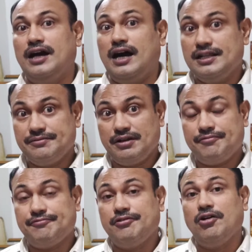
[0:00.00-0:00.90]
algebra
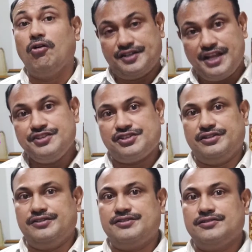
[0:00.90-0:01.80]
of
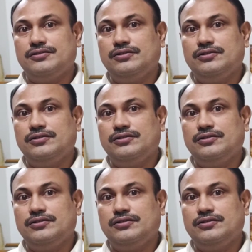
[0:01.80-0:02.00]
tangents.